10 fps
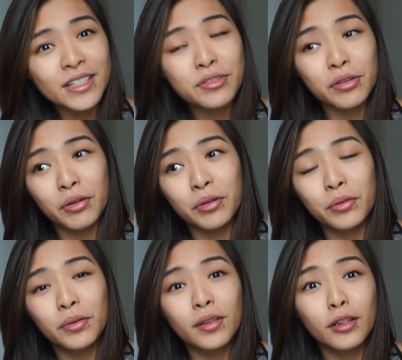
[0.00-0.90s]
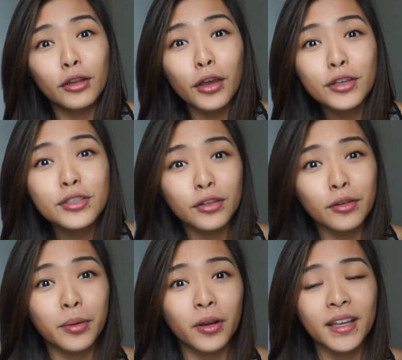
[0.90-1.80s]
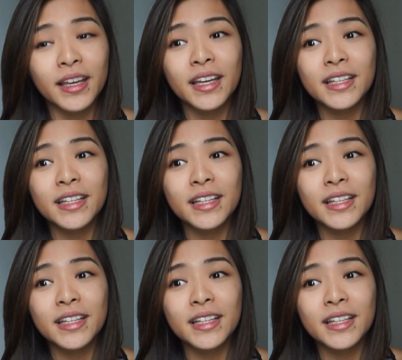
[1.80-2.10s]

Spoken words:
So looks on your body,